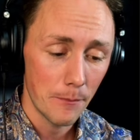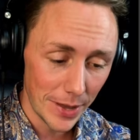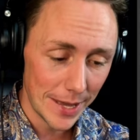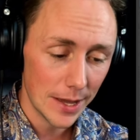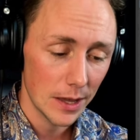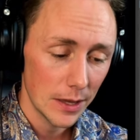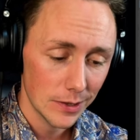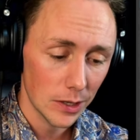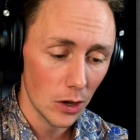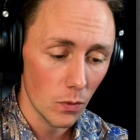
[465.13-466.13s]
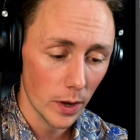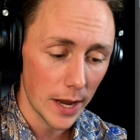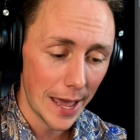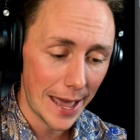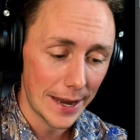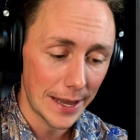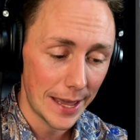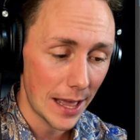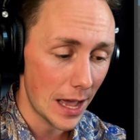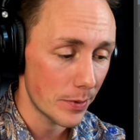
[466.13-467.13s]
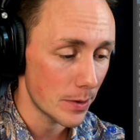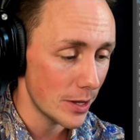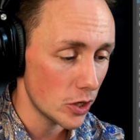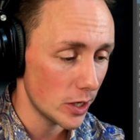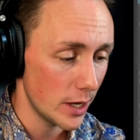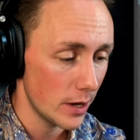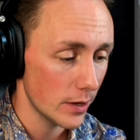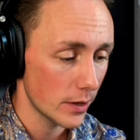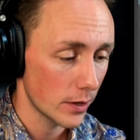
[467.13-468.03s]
big, so we're going to add a hyperdimension here.